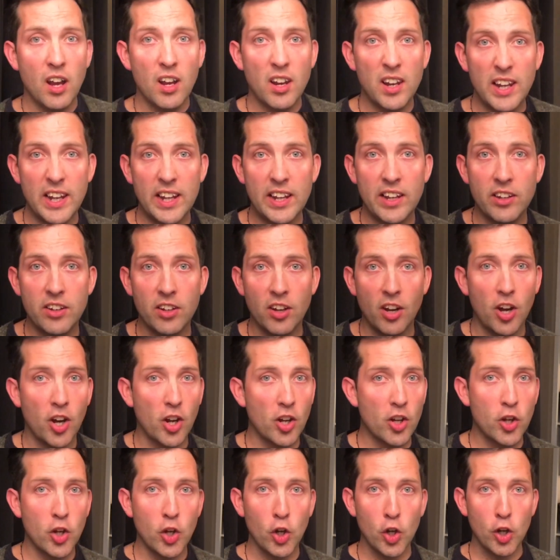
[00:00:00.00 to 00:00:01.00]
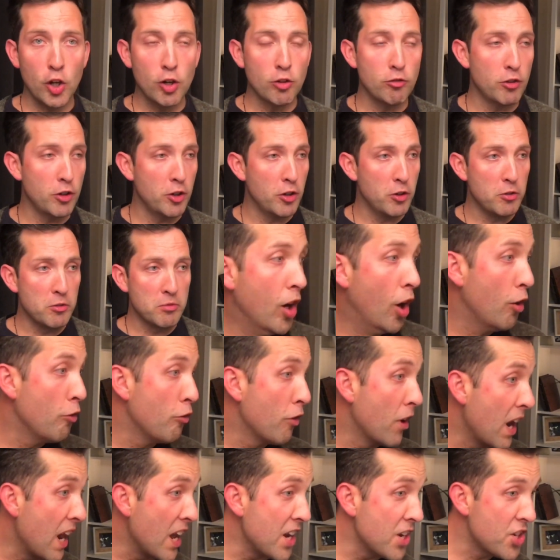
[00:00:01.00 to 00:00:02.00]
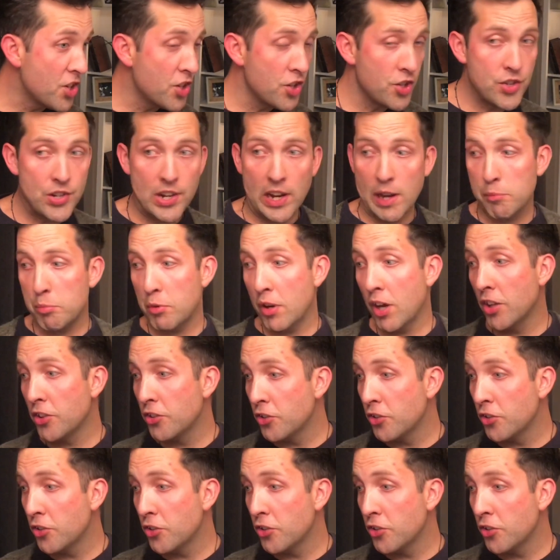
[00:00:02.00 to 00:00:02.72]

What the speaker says: a leader, a guru, a relationship, a